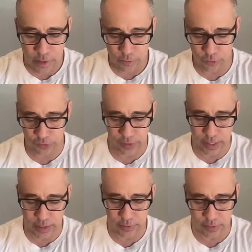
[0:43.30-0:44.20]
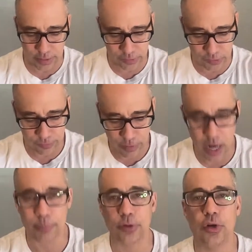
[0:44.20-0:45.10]
So just to get into this,
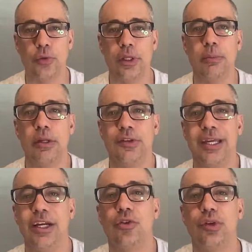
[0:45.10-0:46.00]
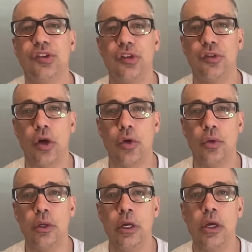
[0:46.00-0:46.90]
hypertonia means an increase in
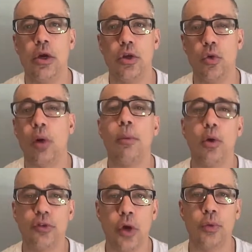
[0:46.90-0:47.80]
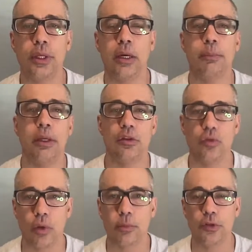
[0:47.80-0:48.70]
tone. Normotonia means
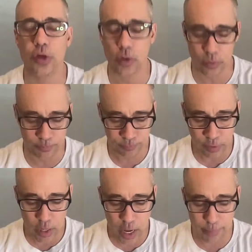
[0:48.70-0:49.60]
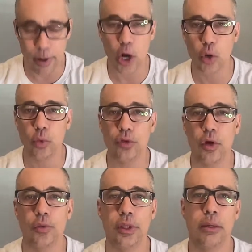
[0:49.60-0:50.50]
normal tone.
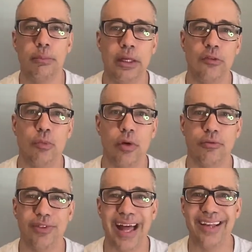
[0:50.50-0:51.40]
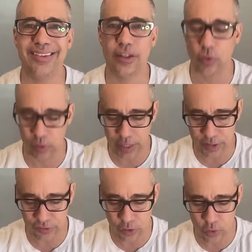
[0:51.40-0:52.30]
Hypotonia means more flaccid or
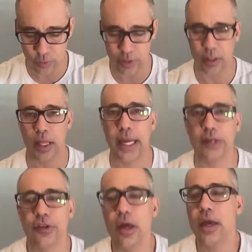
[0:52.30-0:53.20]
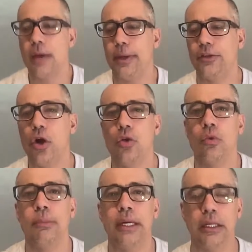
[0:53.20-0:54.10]
less tone in the legs. And by tone,
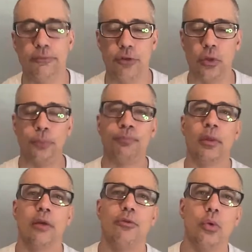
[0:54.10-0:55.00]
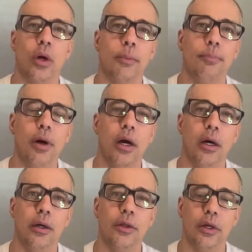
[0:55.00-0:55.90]
we mean if you
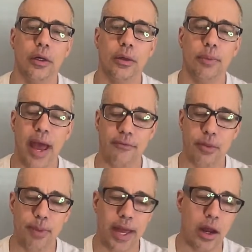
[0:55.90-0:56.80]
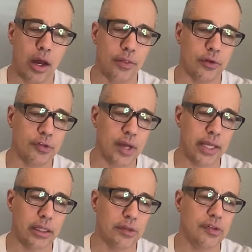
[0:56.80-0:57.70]
have the pet on their
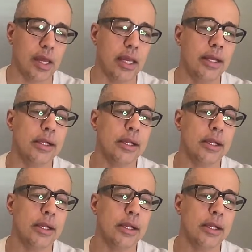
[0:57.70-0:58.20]
side, let's say,